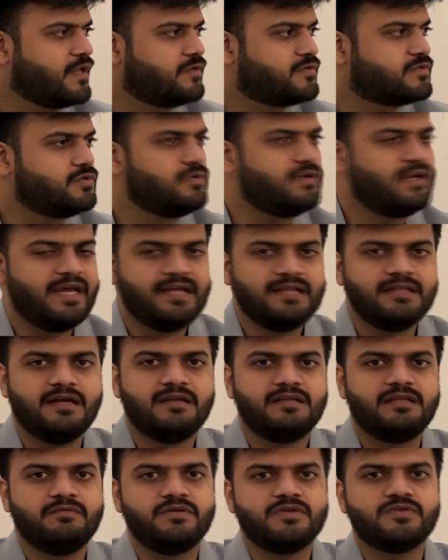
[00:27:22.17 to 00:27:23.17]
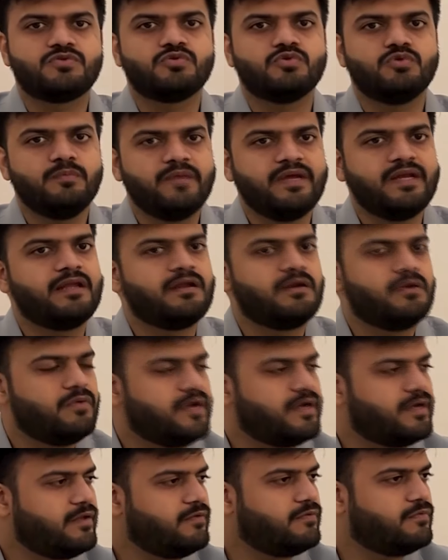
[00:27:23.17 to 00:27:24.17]
So like that, there were so many
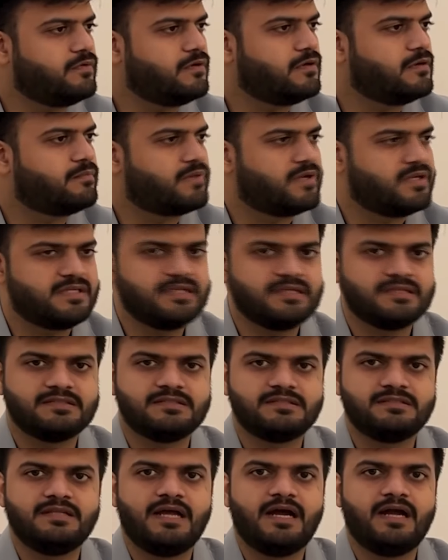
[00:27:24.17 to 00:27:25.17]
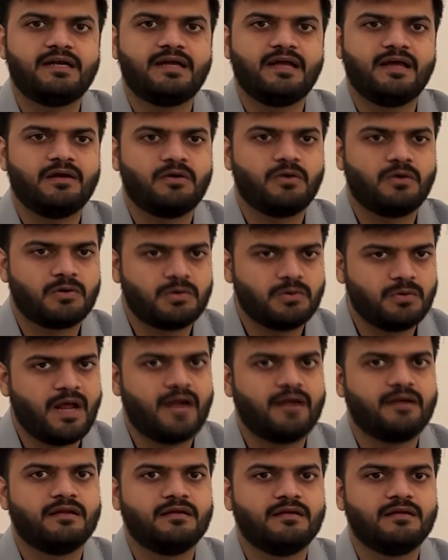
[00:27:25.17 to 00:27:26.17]
innovative projects that I got to
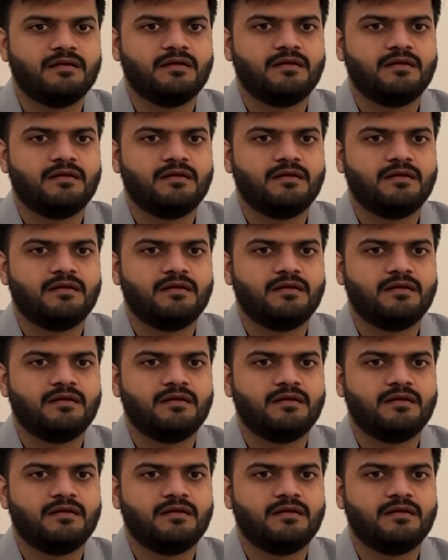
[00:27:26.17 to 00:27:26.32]
handle.